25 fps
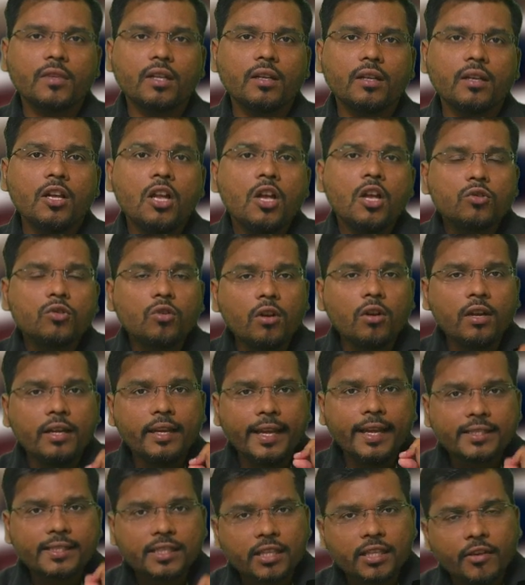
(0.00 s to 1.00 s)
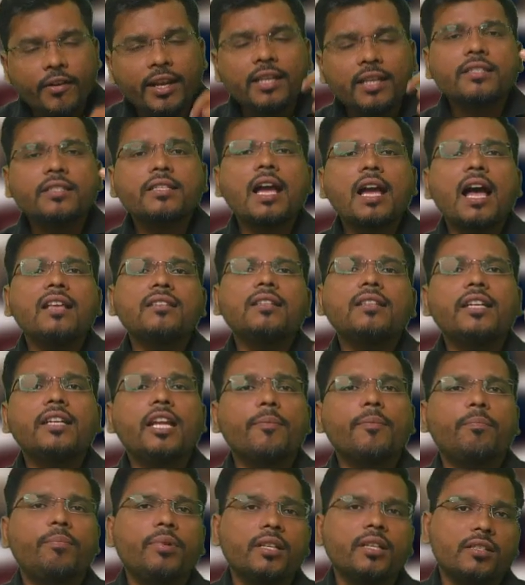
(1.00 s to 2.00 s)
So lessee will charge the
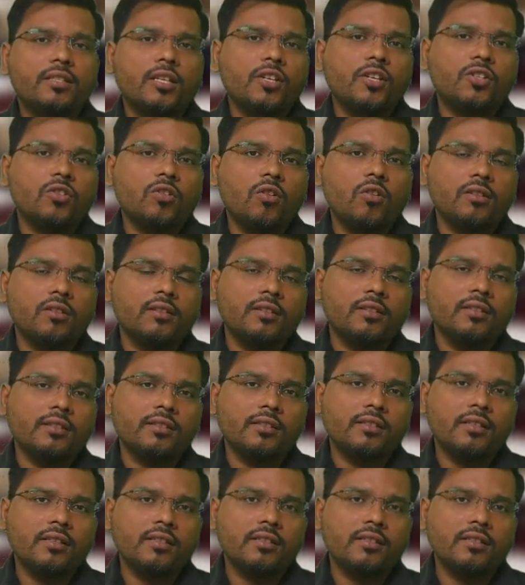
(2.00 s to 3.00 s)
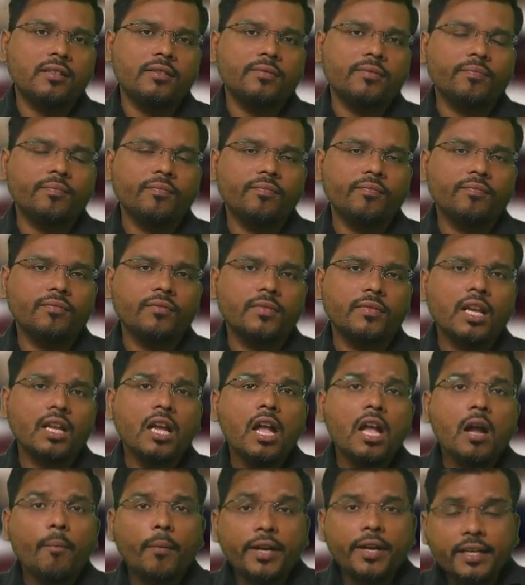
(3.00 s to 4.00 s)
depreciation on the asset.
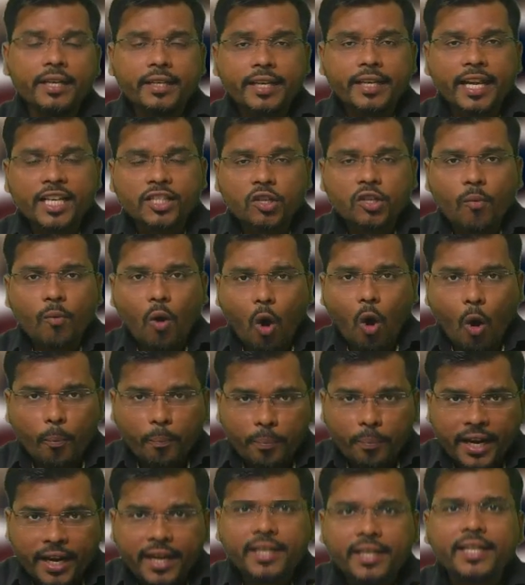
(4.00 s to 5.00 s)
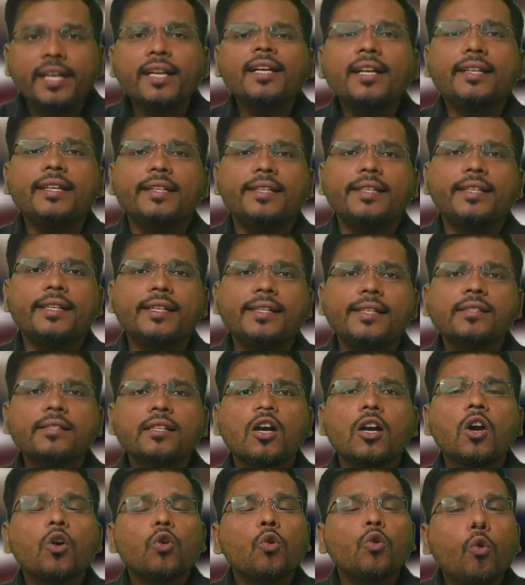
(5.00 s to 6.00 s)
But in case of operating lease,
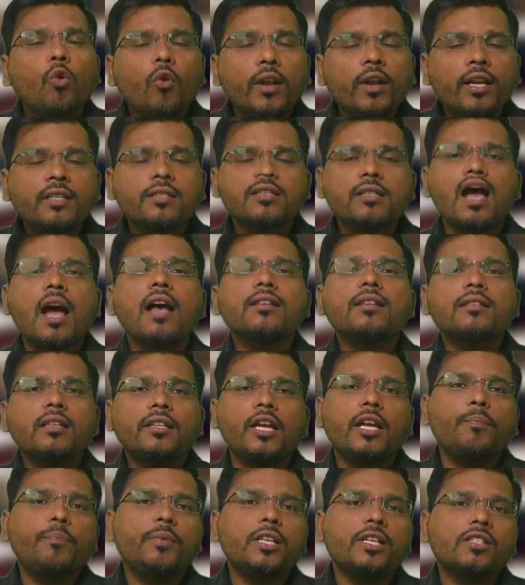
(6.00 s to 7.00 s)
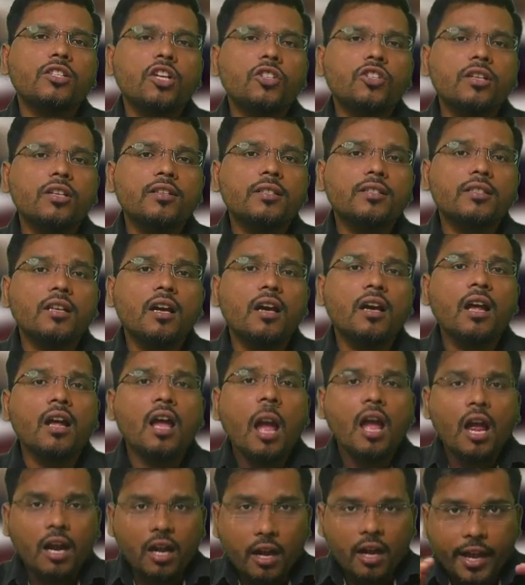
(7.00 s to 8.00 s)
who will charge the depreciation, sir?
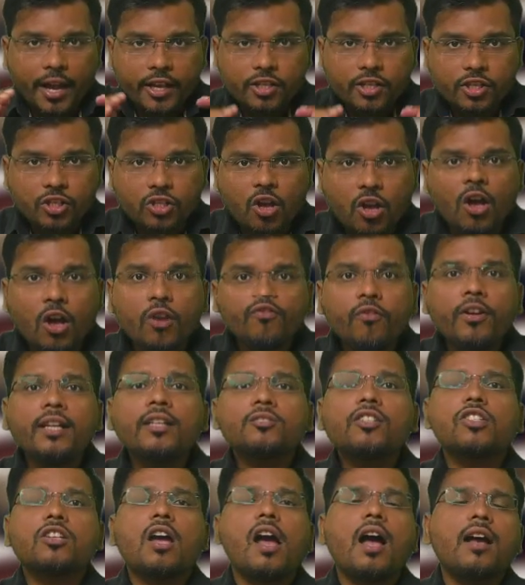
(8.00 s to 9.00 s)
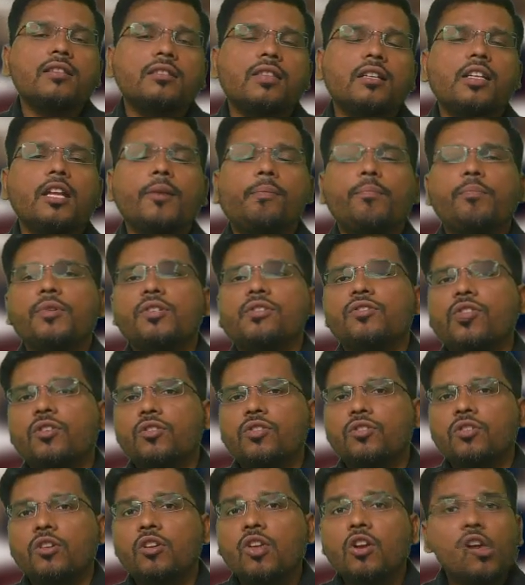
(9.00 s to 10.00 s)
Lessor will charge the depreciation,
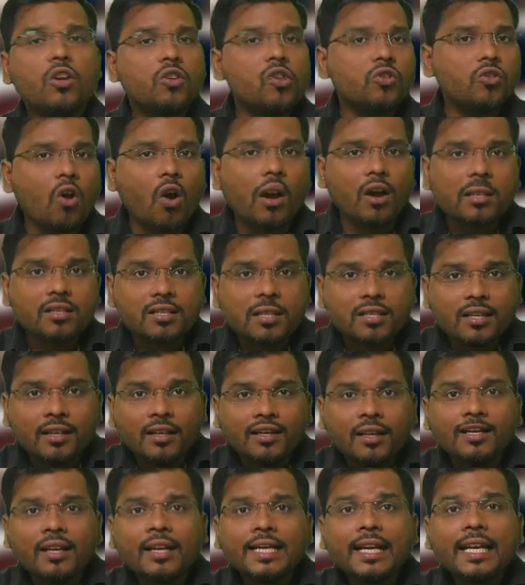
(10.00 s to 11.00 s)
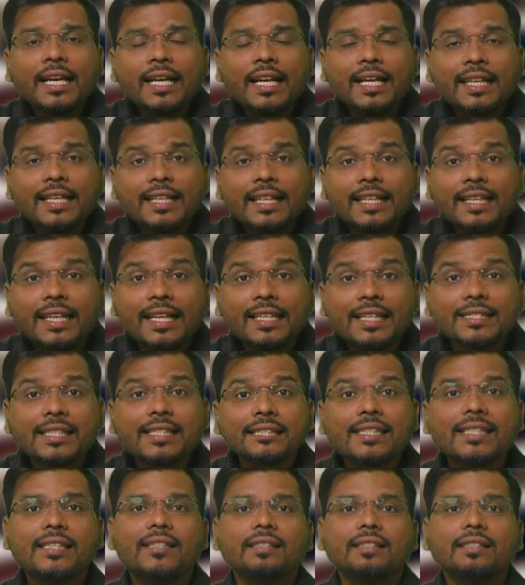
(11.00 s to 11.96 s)
not a lessee.